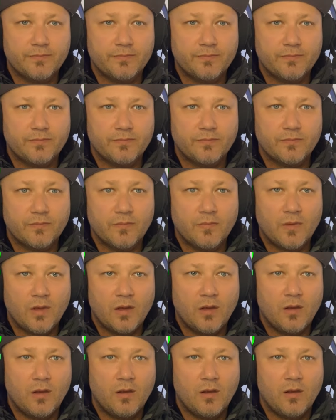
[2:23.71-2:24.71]

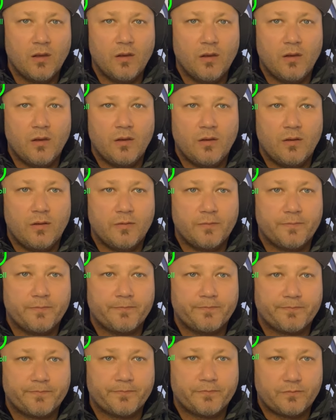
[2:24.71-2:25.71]

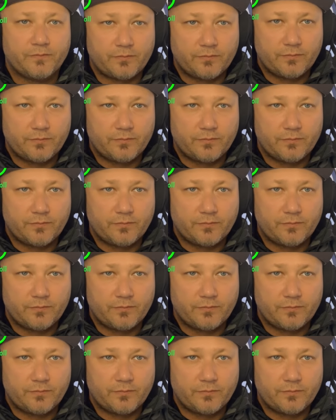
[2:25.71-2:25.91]
[no speech]